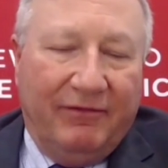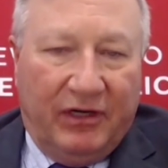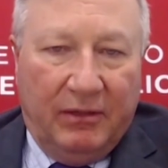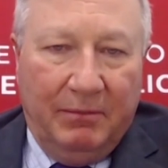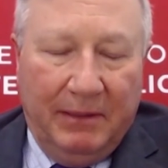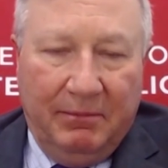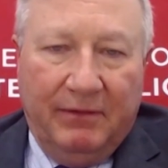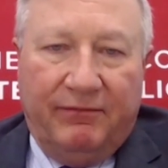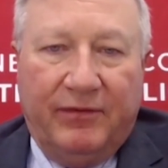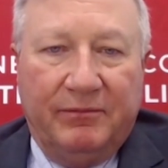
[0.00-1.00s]
a
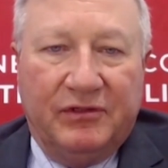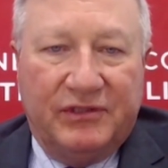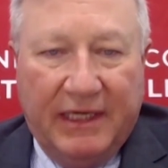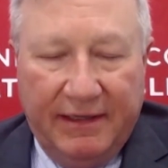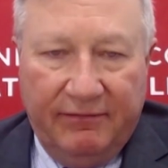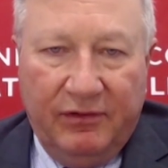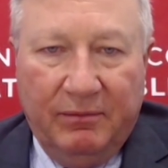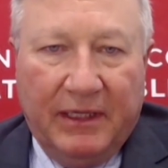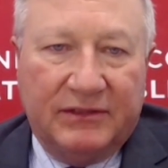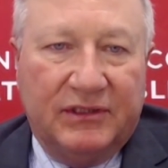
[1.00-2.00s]
commitment from the state of New
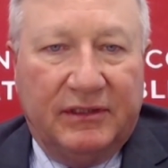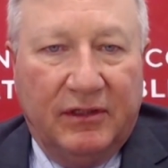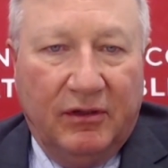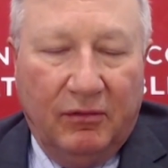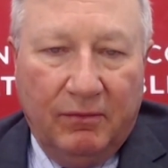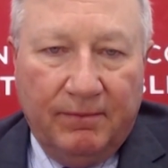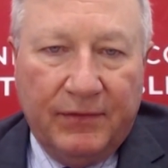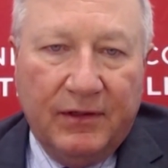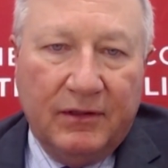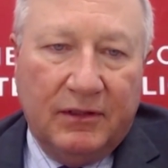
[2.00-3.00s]
Mexico
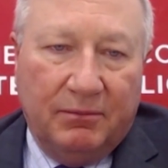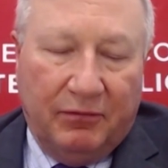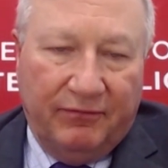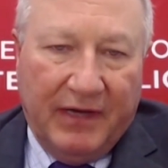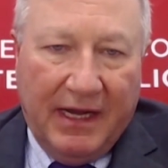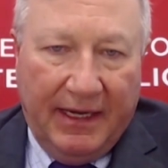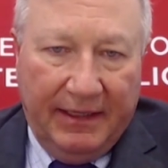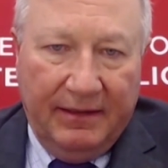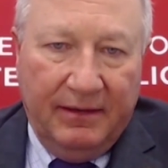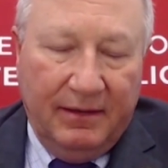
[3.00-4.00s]
to
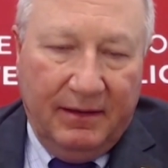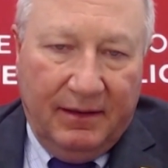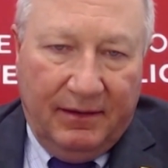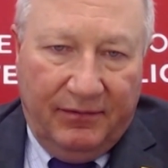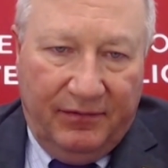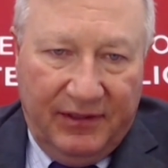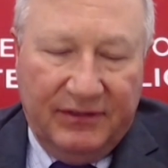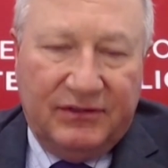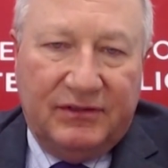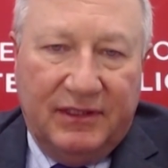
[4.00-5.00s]
provide
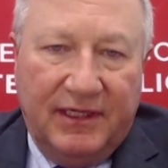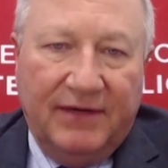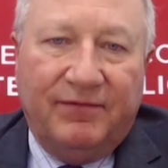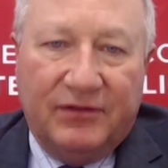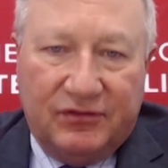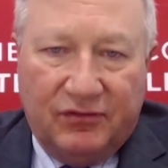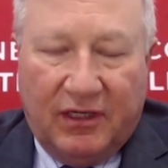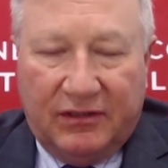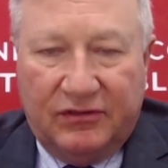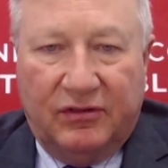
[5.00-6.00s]
this
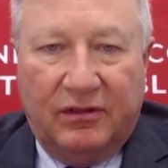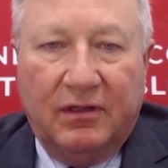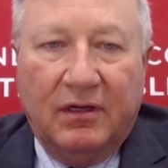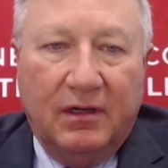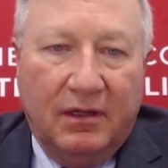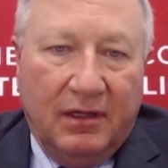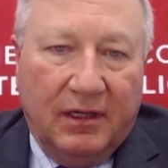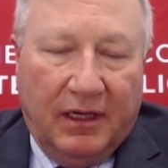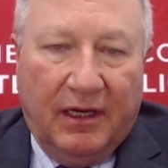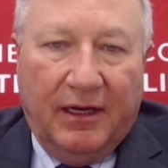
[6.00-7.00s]
infrastructure
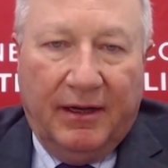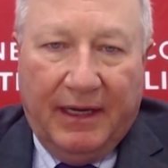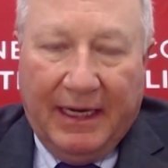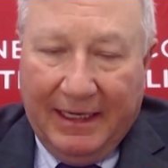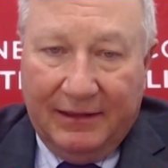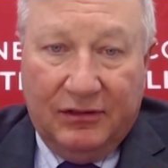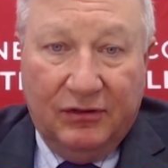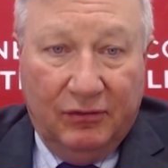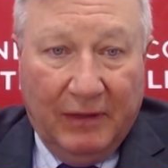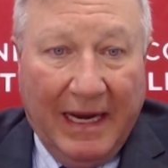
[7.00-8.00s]
uh, and
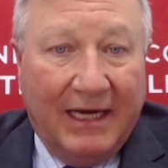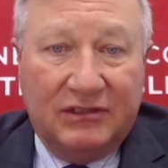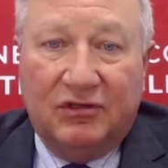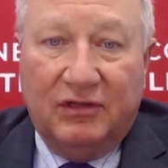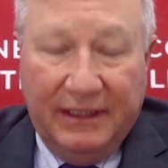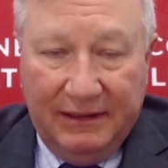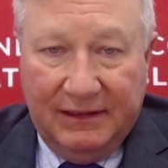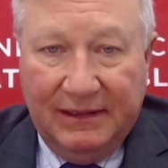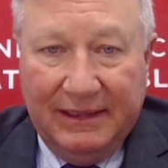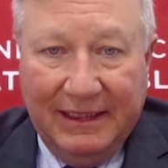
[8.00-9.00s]
to actually
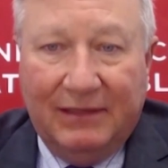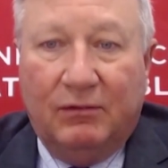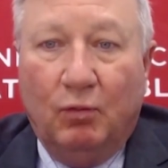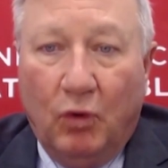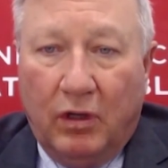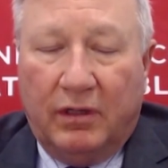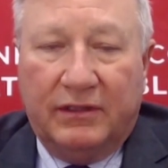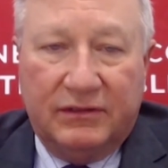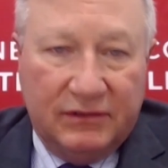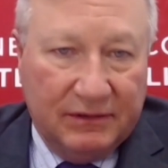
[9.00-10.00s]
get
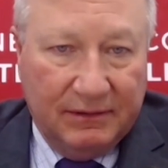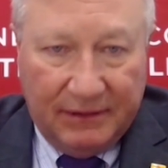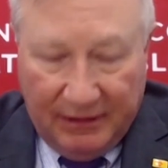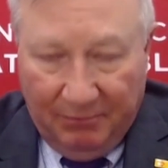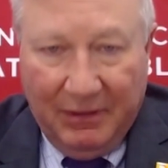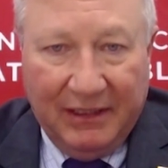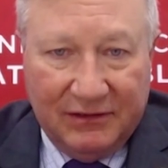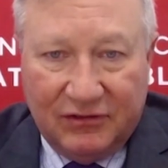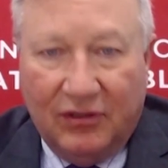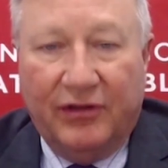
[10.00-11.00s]
works
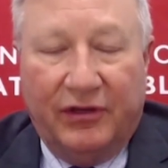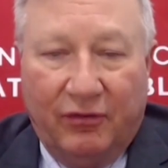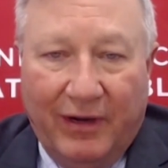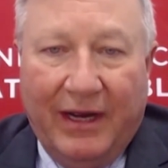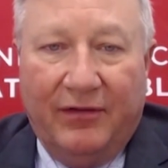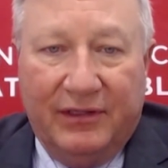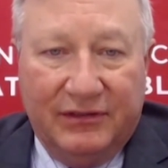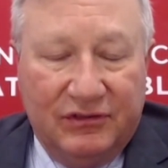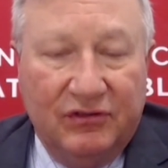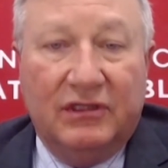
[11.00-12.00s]
commenced on the ground as
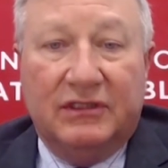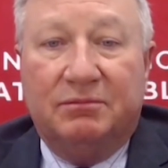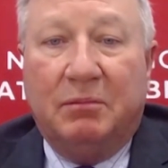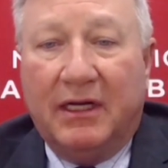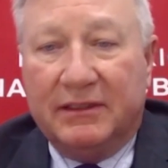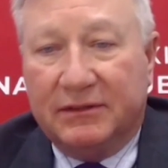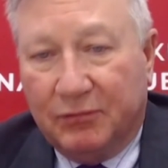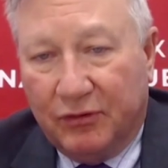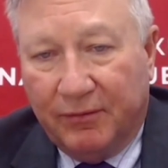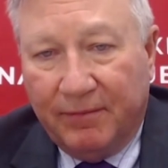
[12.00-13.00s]
soon as
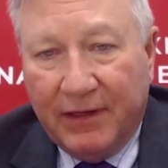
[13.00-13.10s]
possible.